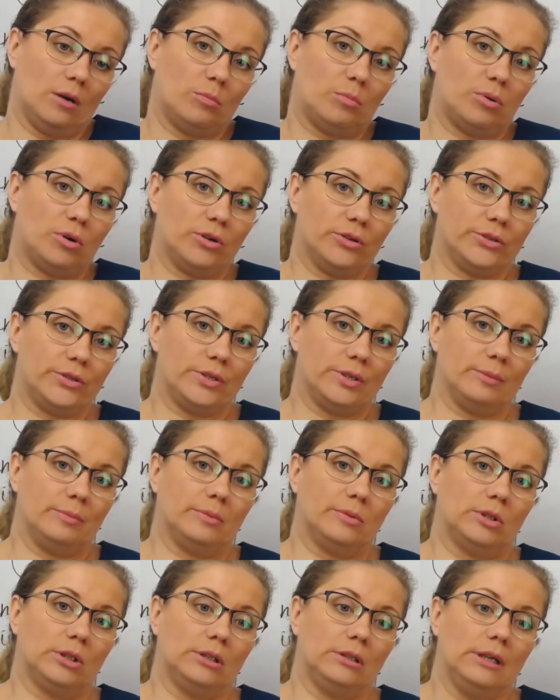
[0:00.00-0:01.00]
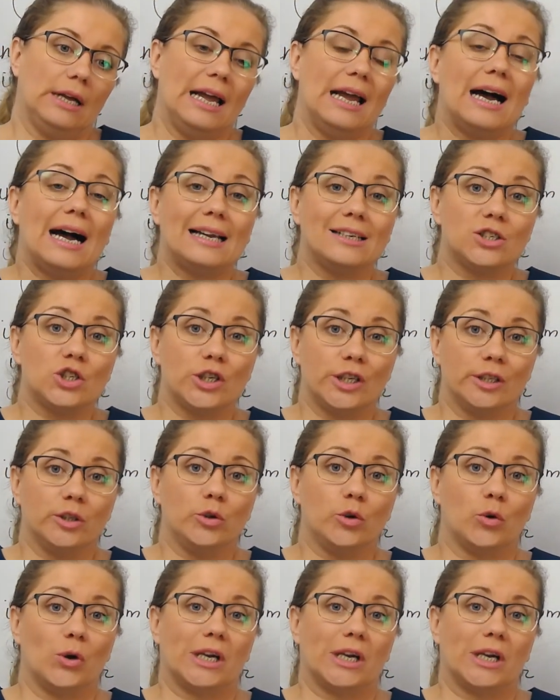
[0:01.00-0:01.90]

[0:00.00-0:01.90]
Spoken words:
possible until you